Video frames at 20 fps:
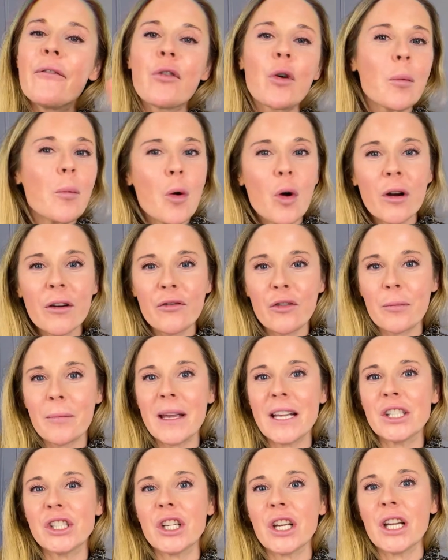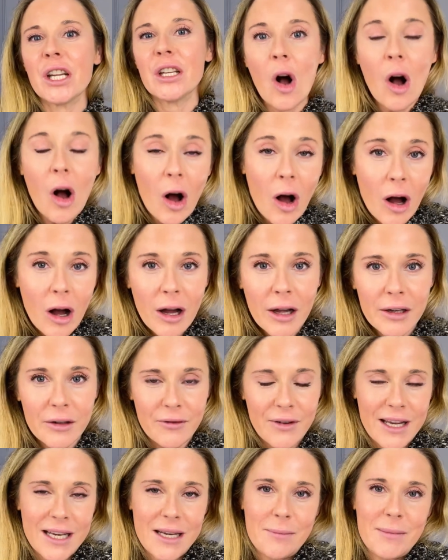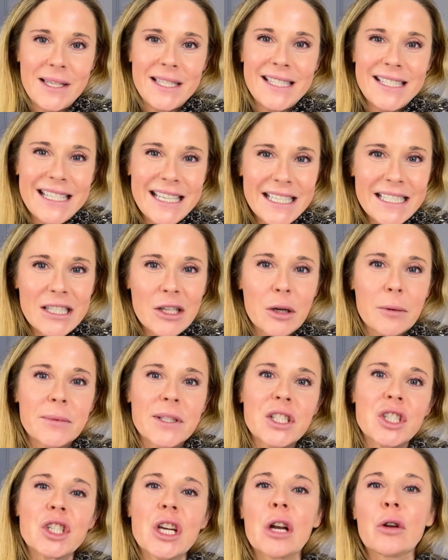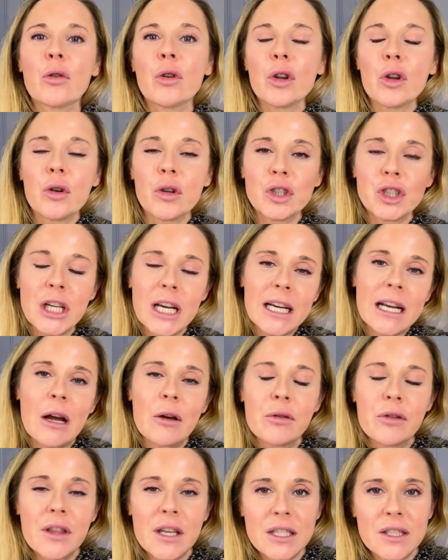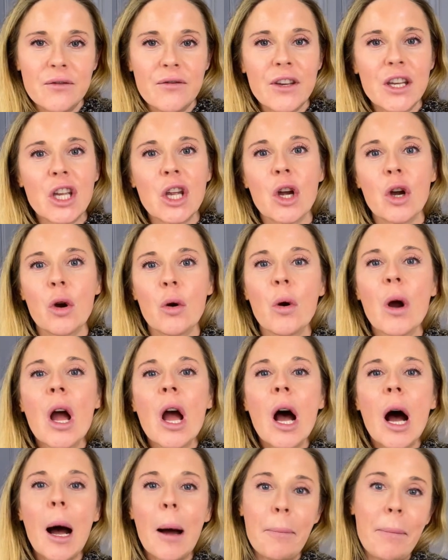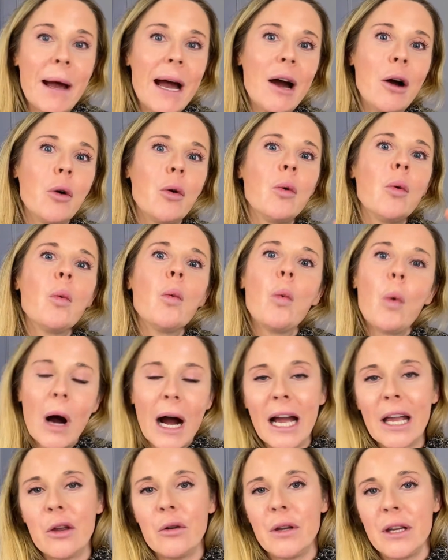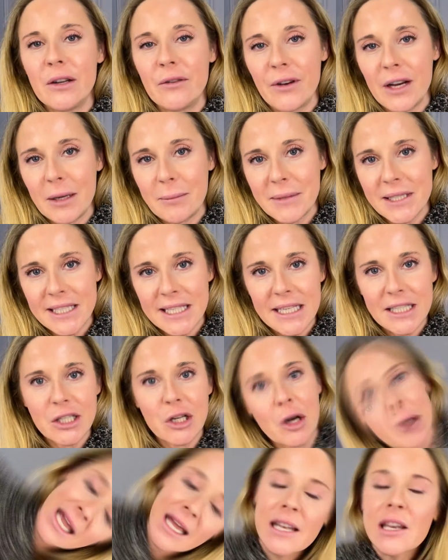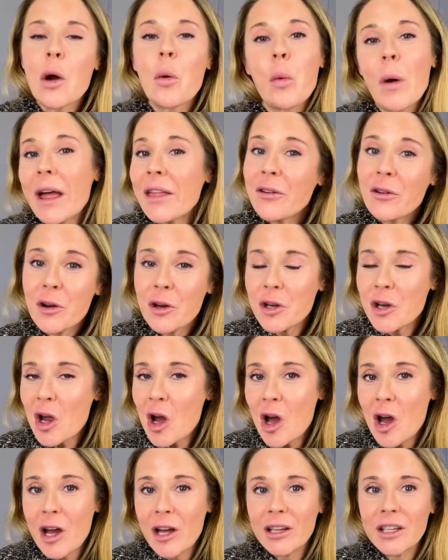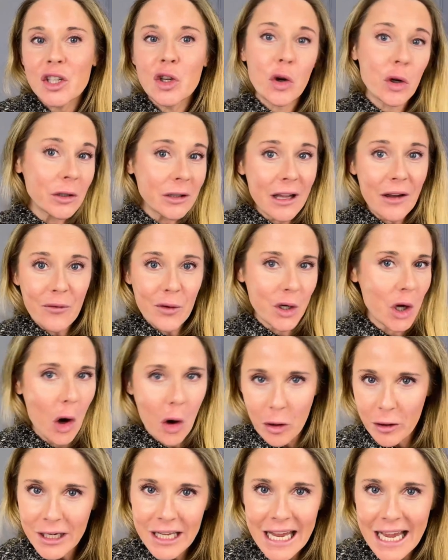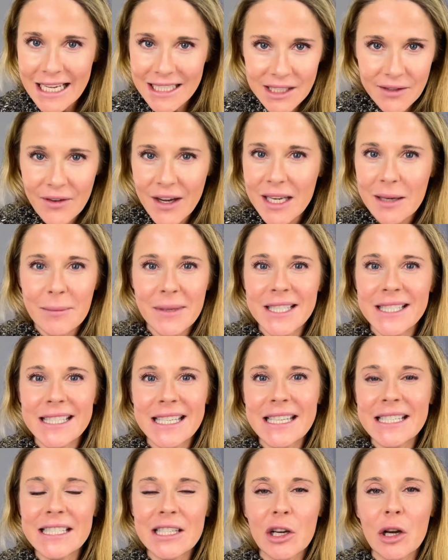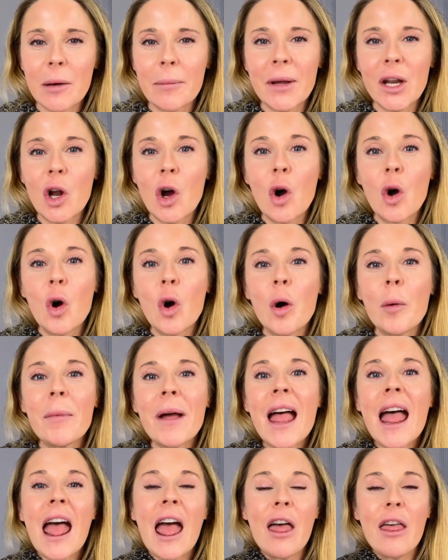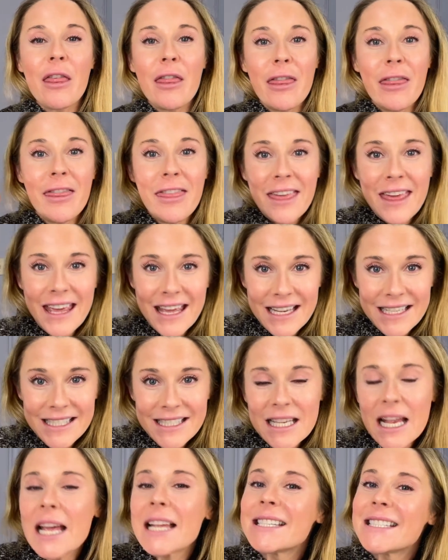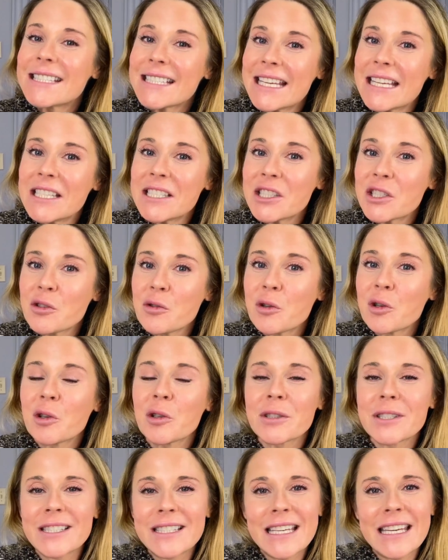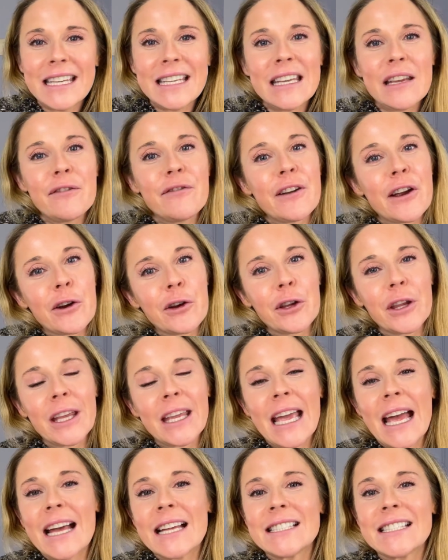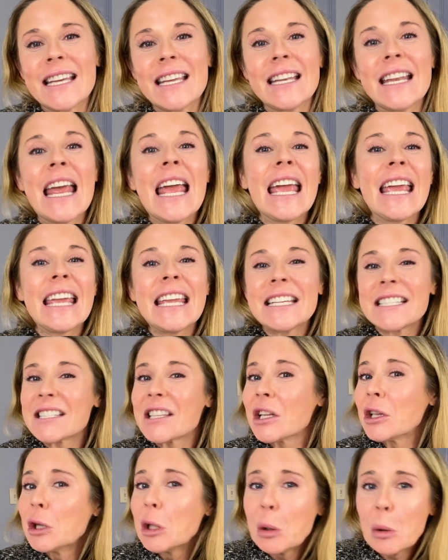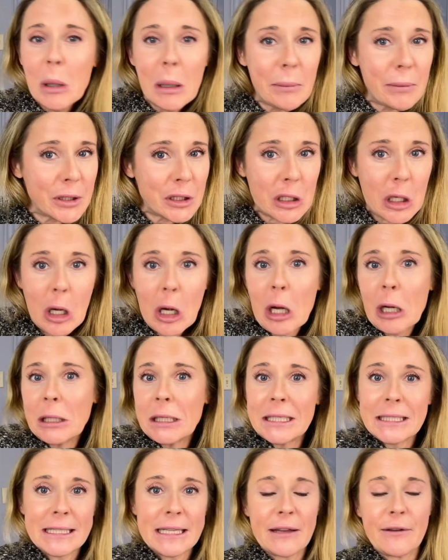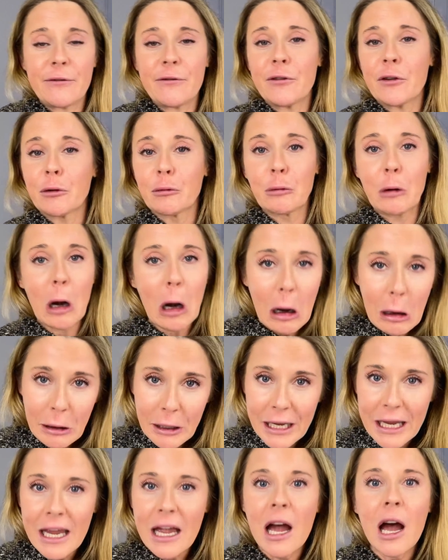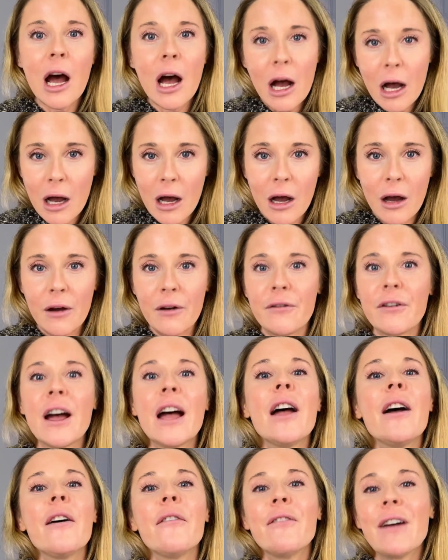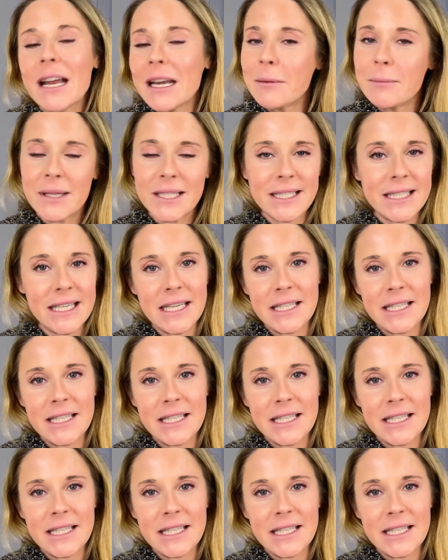for more information on vitamin C serums in general, you can check out this video about why you need a vitamin C serum. Now, whether or not your loved one already has a vitamin C serum at home, this SkinCeuticals C&E ferulic acid is the Louis Vuitton, is the Ferrari of vitamin C